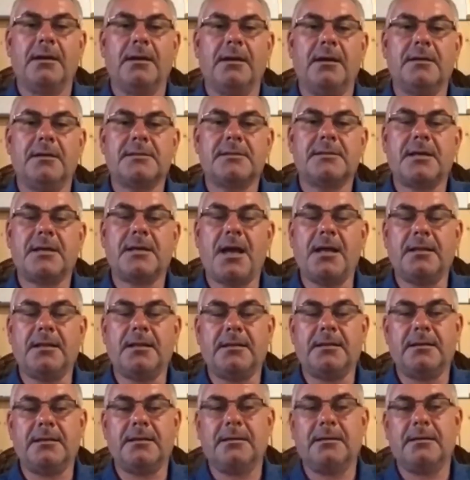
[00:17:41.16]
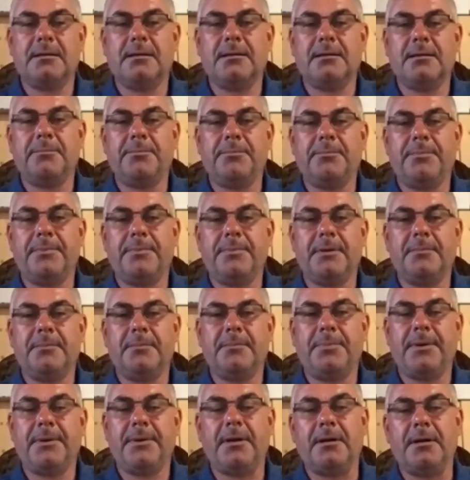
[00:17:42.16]
Scott and
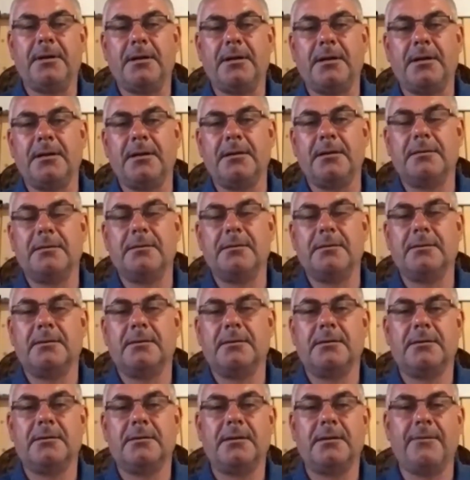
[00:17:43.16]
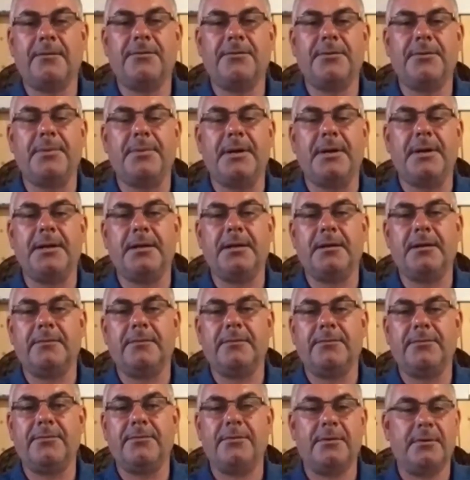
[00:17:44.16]
Per, everybody
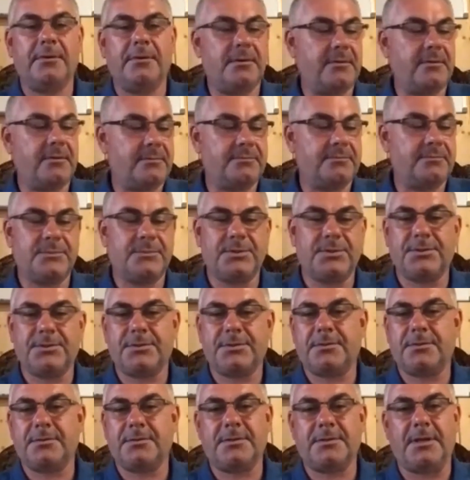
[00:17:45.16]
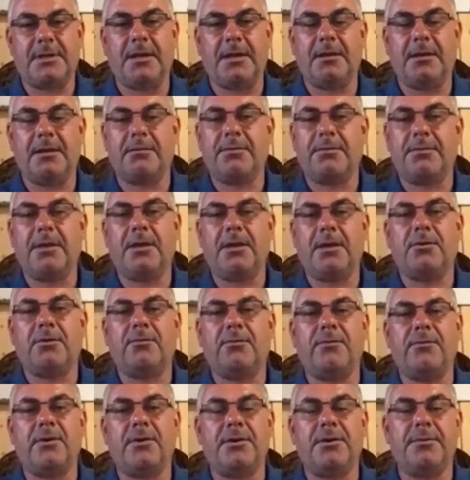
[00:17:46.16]
have just saying thank
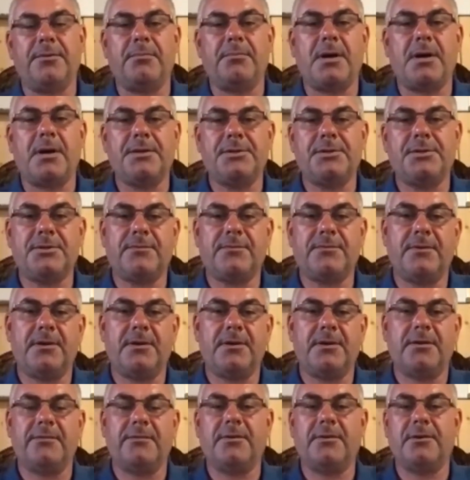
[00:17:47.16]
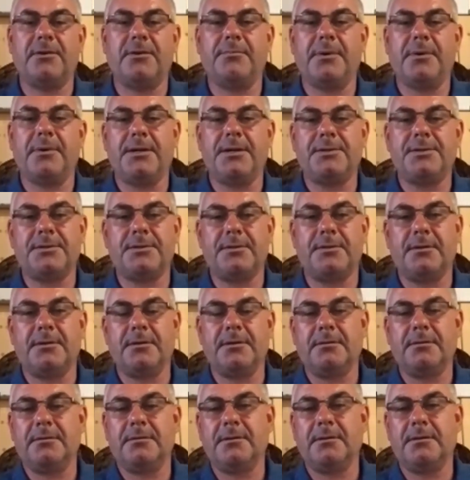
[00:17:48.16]
you very much, very, very much.
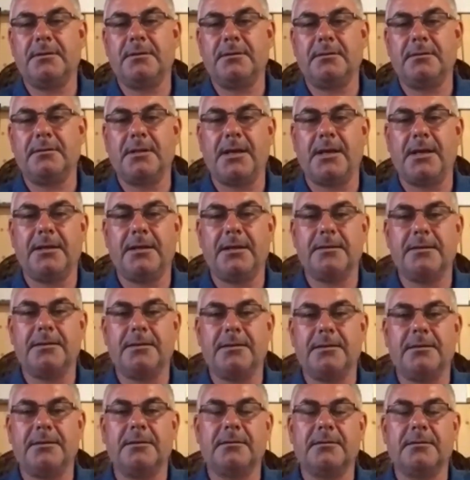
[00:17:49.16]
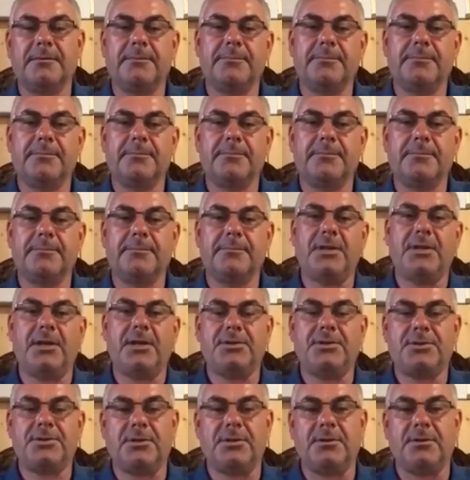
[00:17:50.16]
They like the
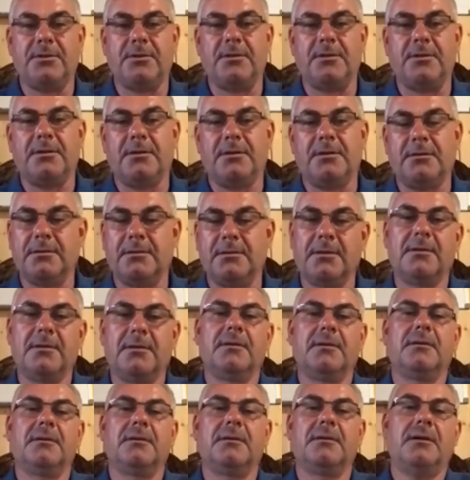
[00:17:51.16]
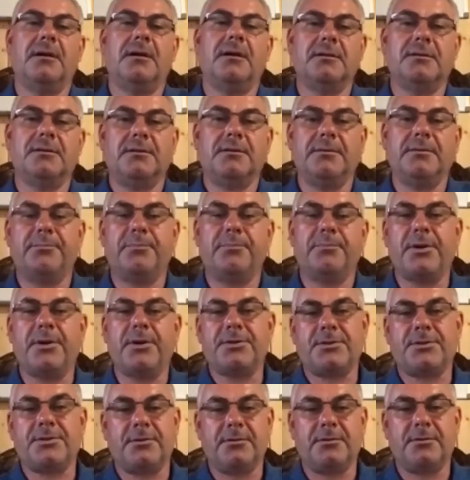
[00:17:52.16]
presentation, the under
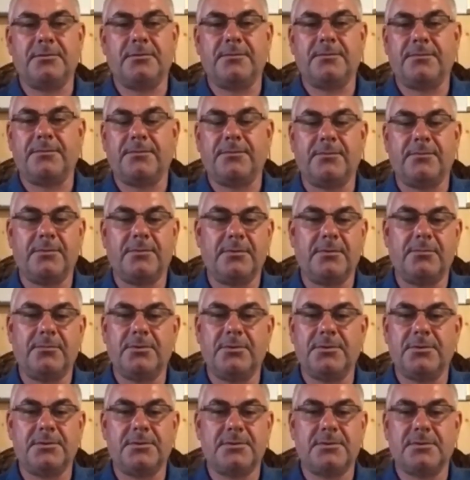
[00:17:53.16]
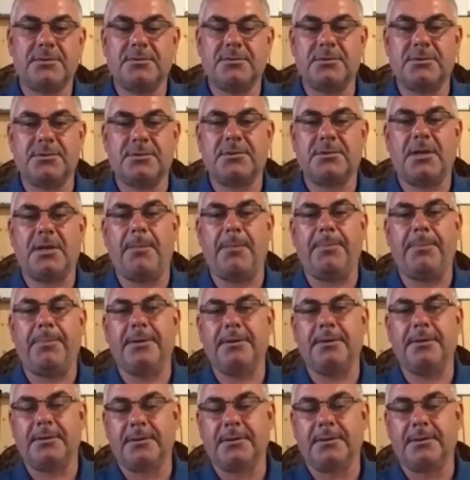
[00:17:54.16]
impression of what's just happened,